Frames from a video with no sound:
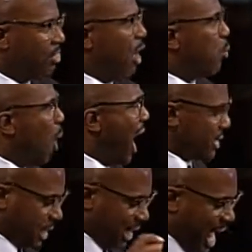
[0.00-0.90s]
the
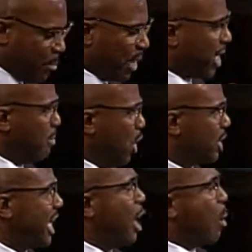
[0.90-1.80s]
Watts Labor
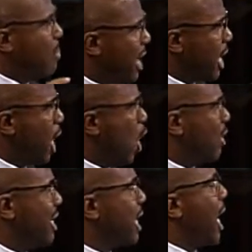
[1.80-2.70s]
Community, better
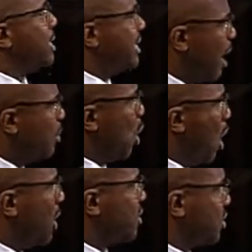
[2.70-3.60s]
known as
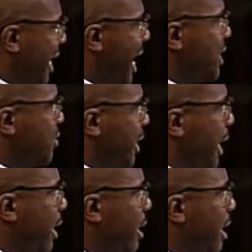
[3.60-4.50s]

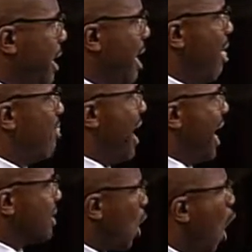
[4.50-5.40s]
WOCAC, that
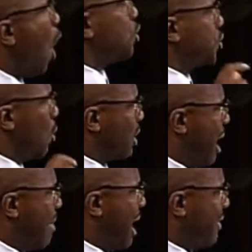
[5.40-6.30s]
has also
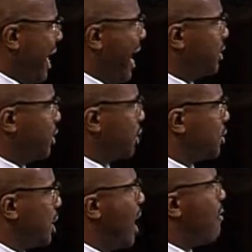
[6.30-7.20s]
come out of the
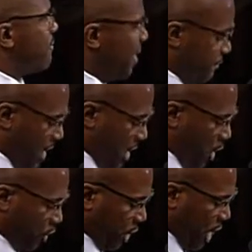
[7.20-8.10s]
ashes 50
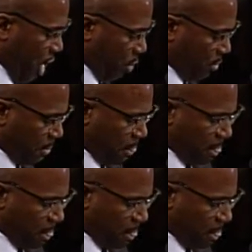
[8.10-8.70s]
years ago.